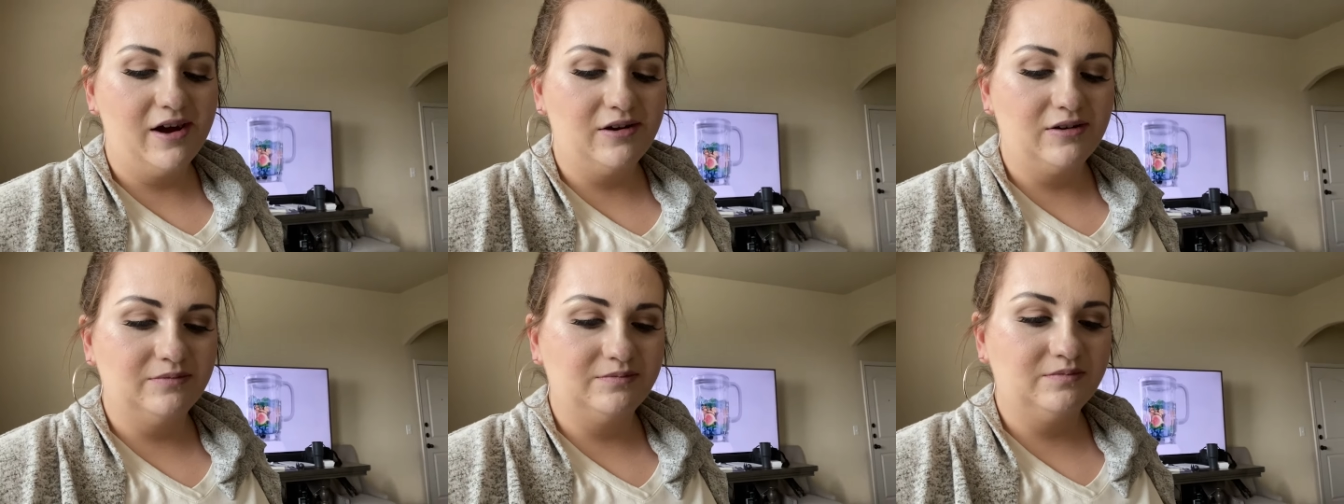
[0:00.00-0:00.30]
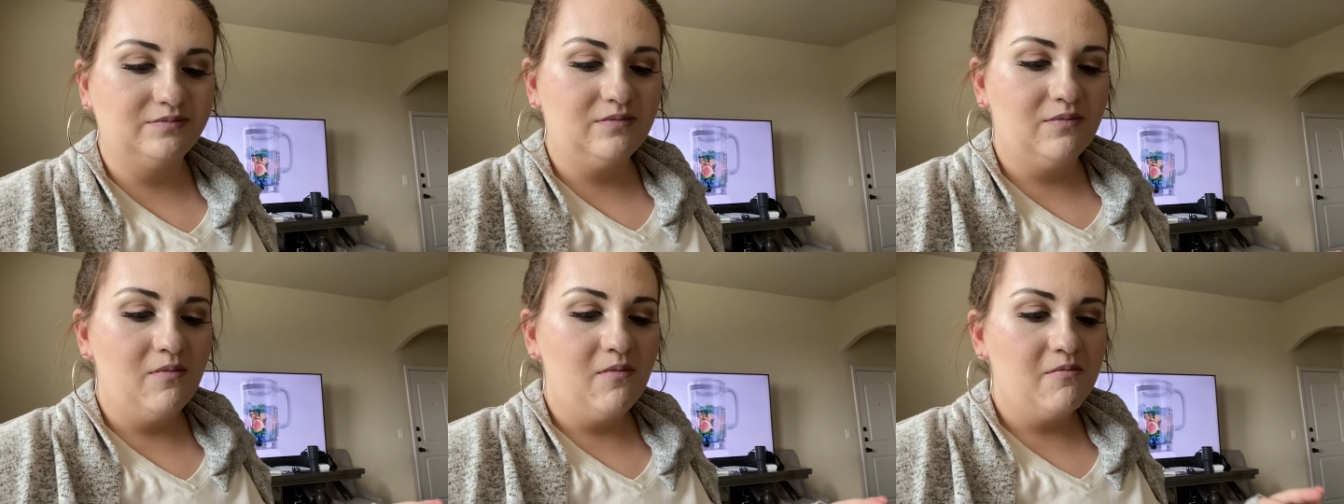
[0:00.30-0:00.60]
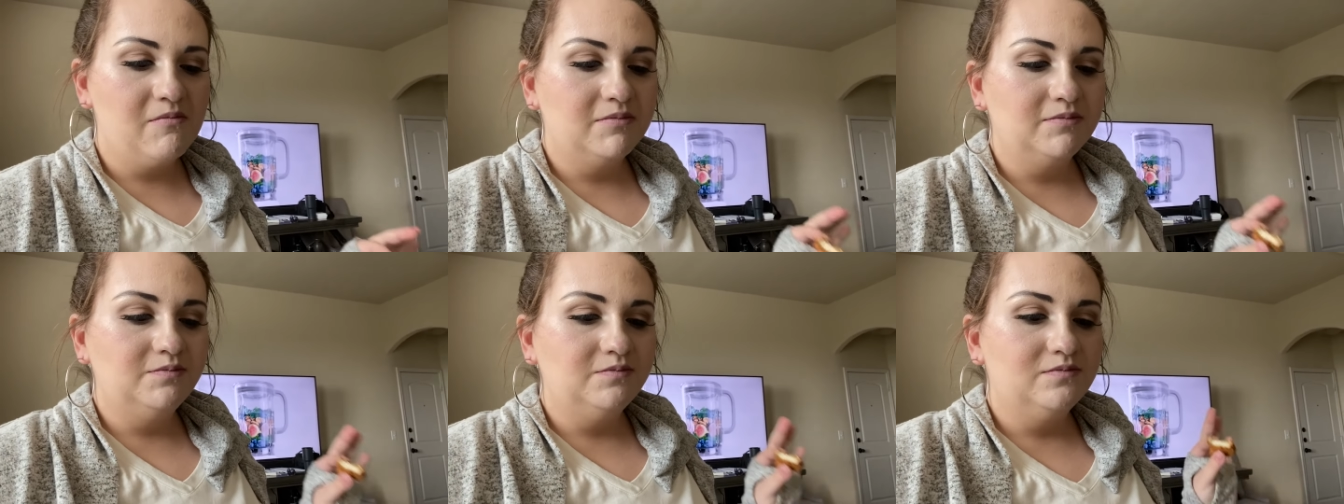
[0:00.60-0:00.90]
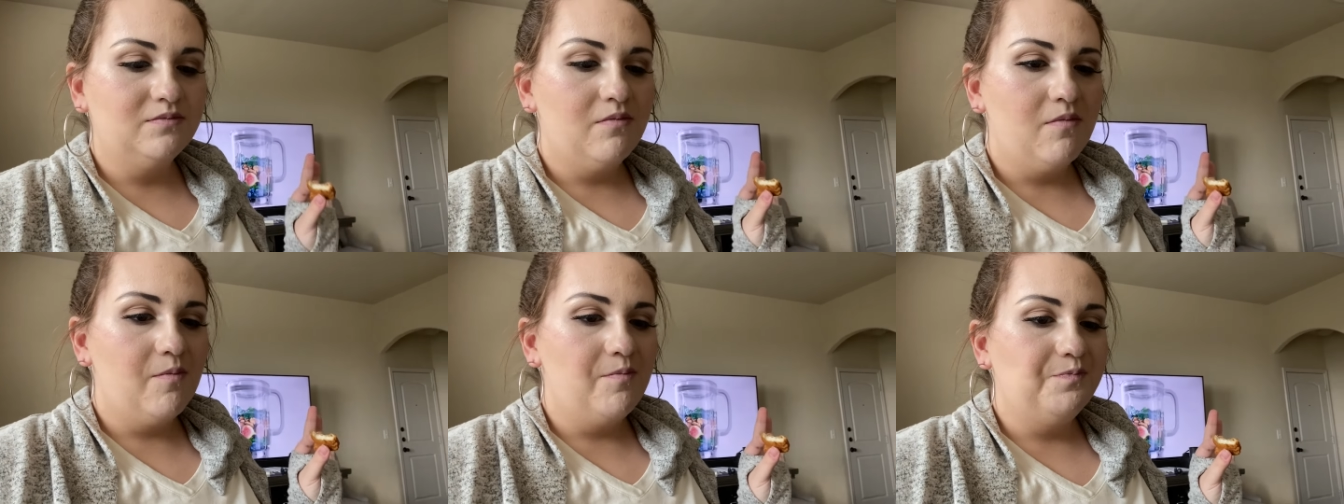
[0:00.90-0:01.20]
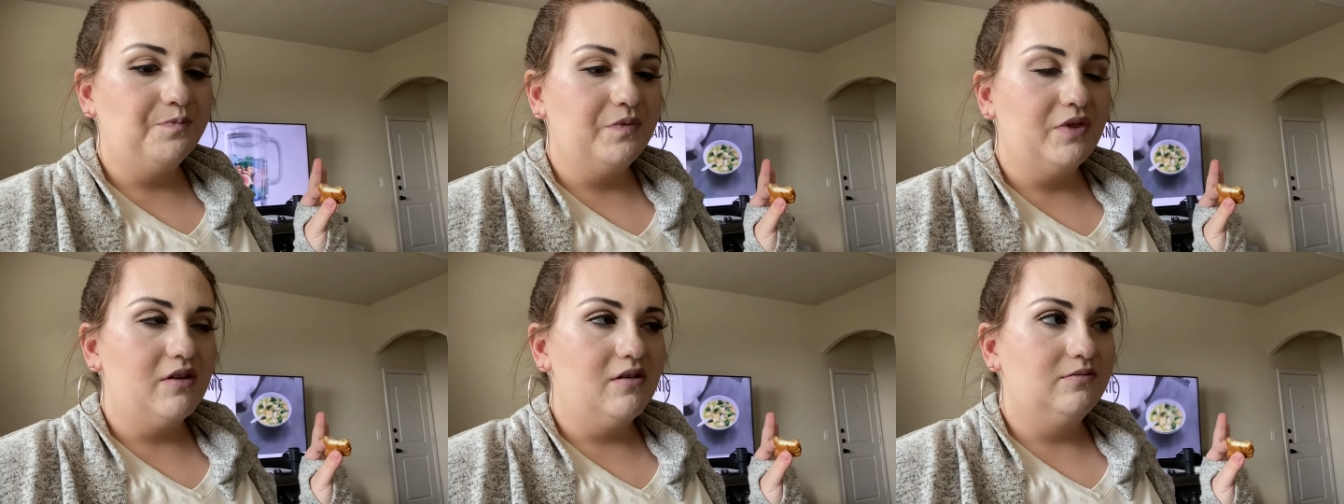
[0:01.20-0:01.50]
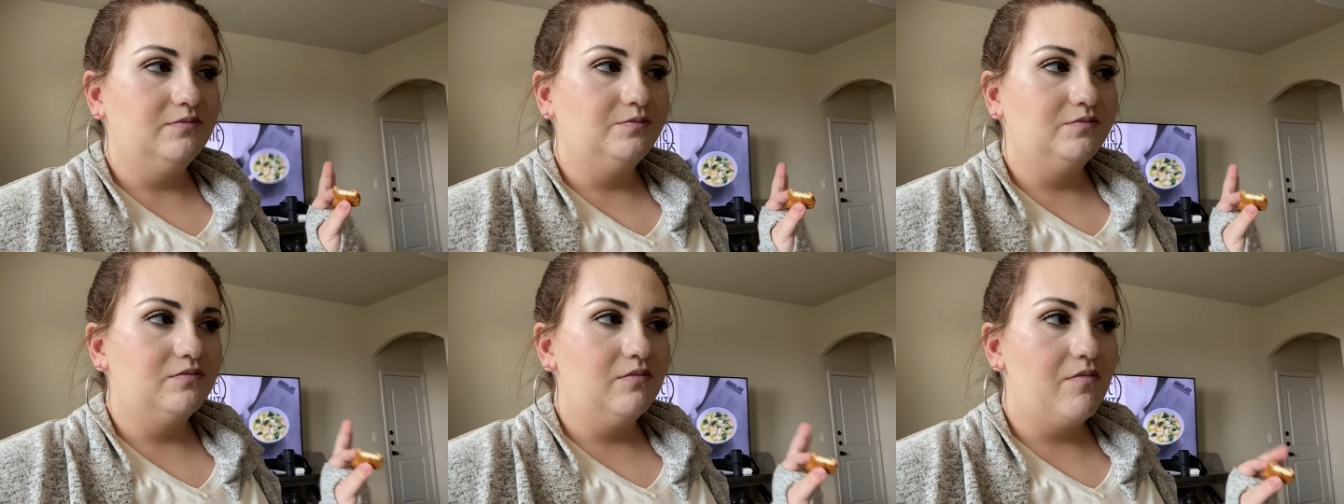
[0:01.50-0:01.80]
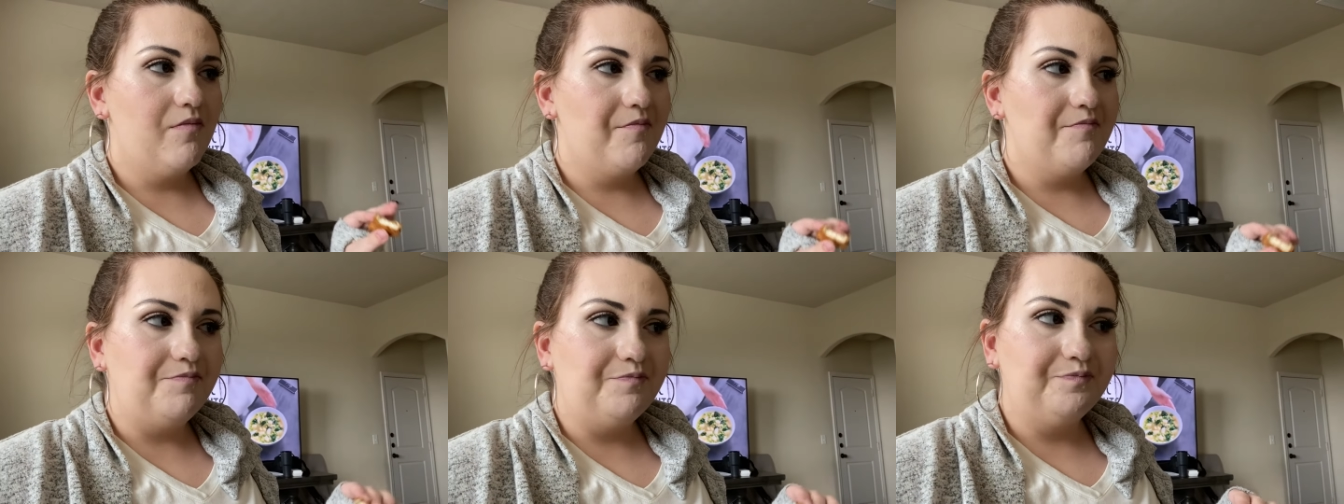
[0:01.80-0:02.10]
That's what we do. It's
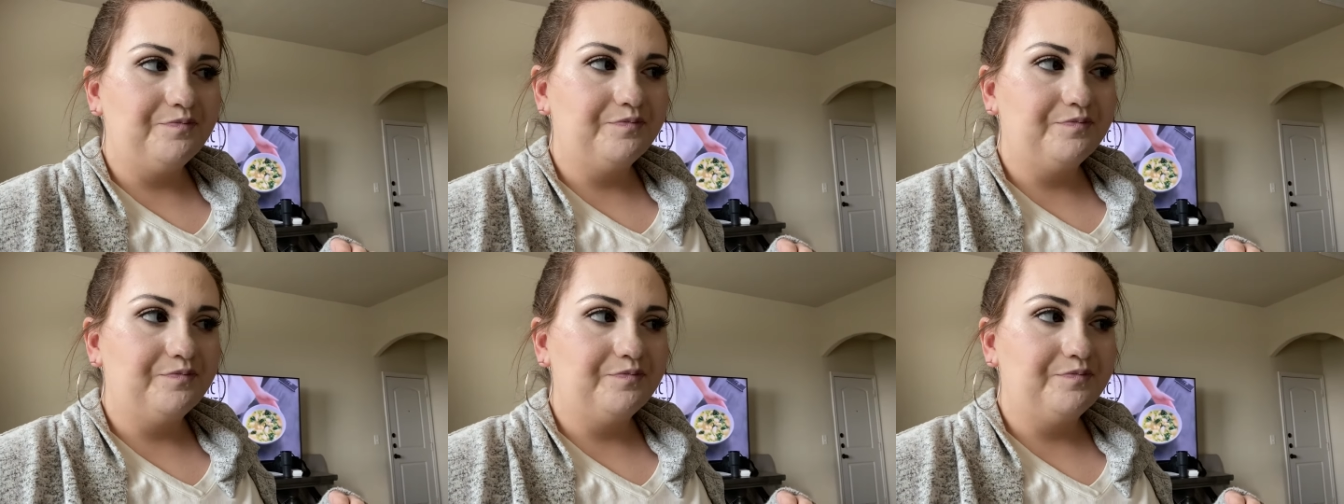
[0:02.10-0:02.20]
bonding.